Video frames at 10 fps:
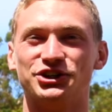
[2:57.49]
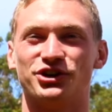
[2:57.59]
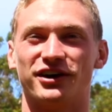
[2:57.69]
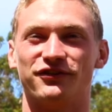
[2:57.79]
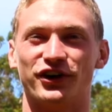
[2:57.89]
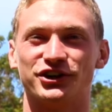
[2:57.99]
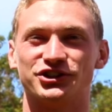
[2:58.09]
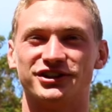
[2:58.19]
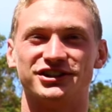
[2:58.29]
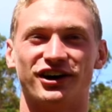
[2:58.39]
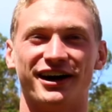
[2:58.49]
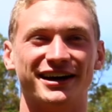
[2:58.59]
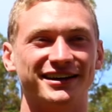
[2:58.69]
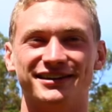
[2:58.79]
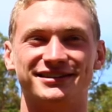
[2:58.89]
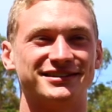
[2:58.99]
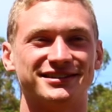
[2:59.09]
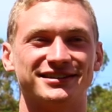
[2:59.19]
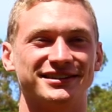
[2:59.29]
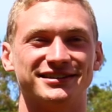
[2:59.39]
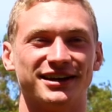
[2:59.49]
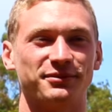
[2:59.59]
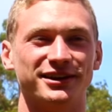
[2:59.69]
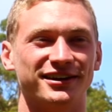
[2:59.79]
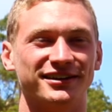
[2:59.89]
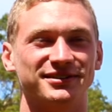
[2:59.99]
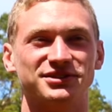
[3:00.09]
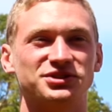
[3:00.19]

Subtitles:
try and focus on the diet, it's something that it